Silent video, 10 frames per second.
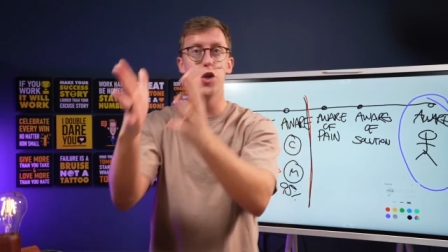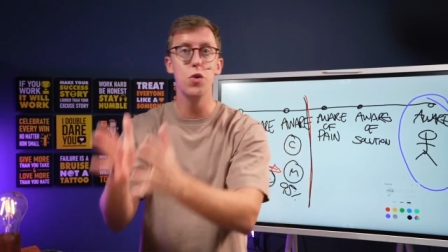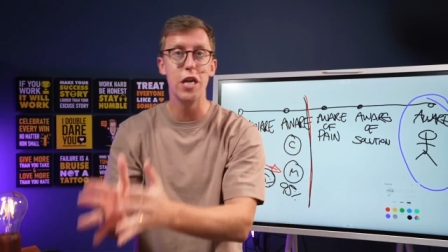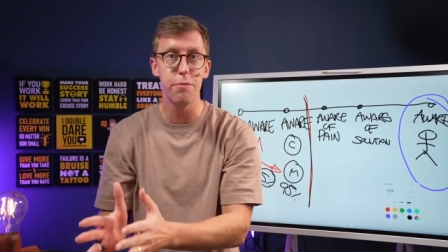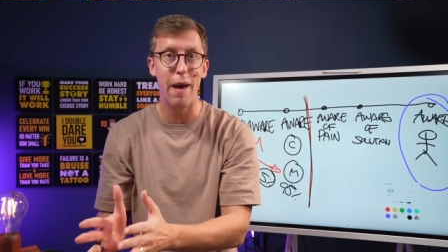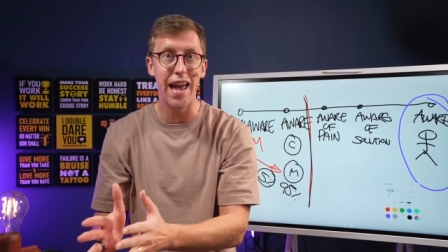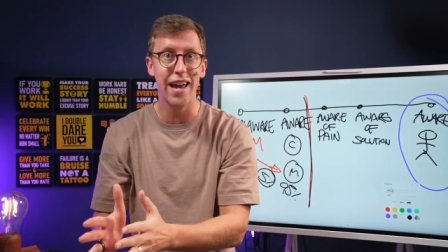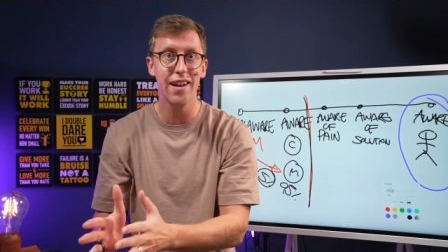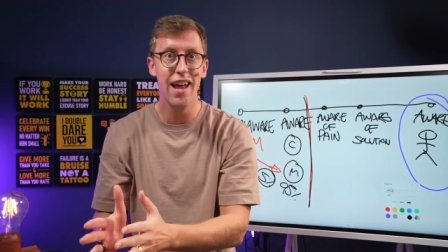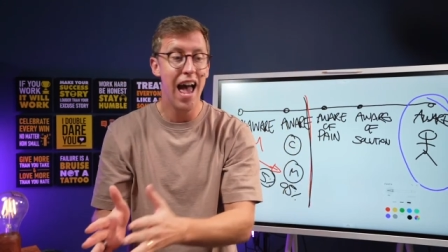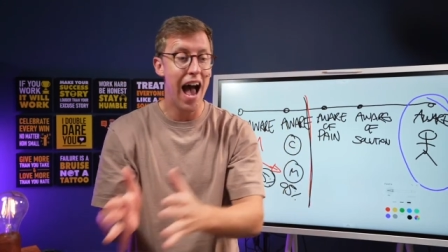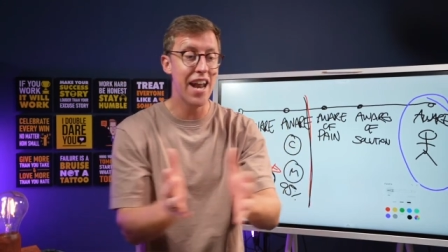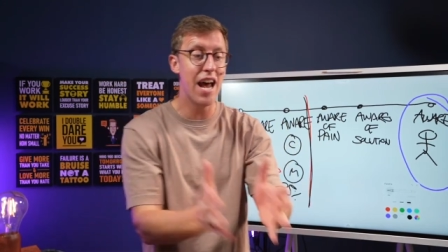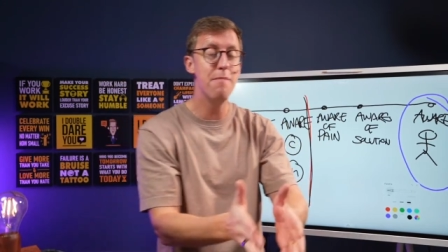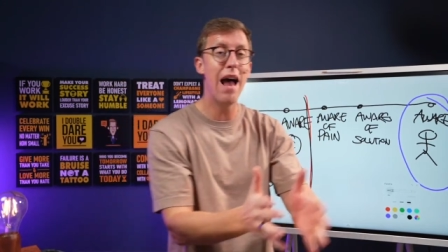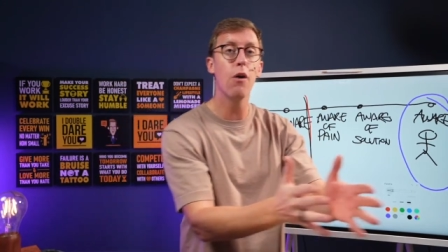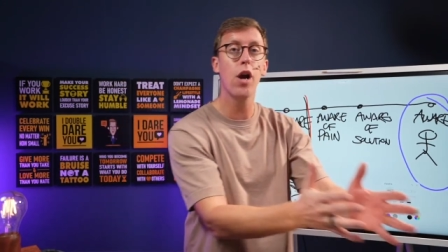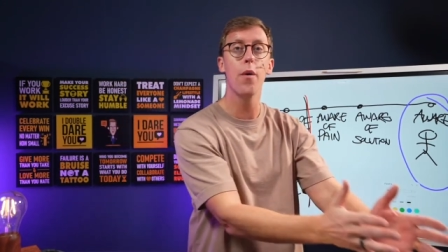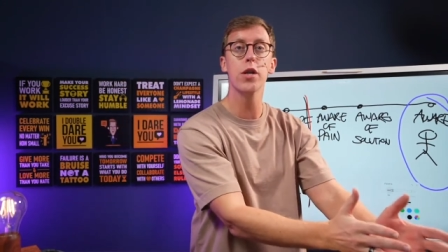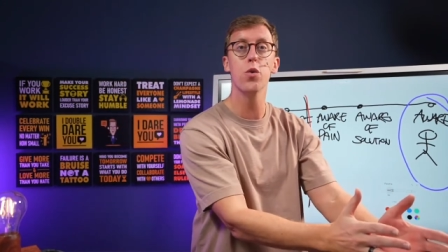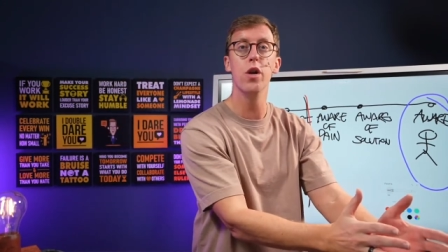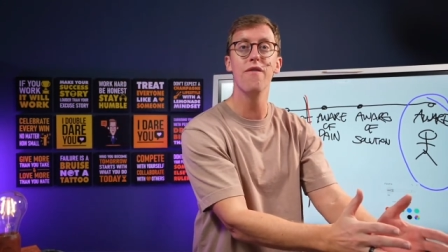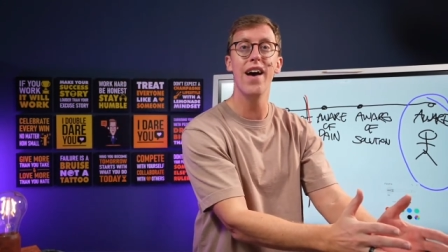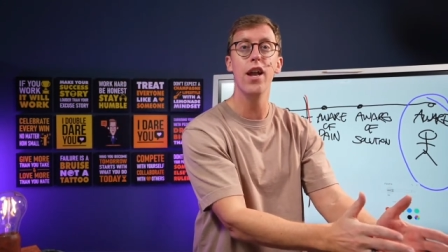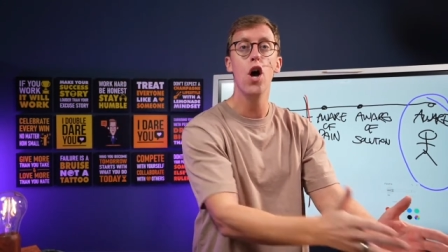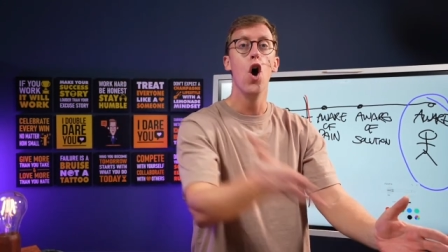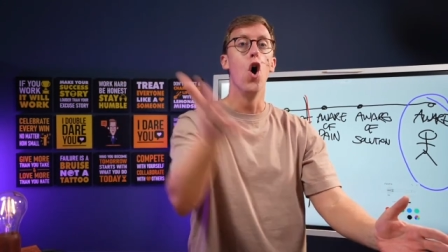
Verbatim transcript: to this pain, and I'm now going to an event.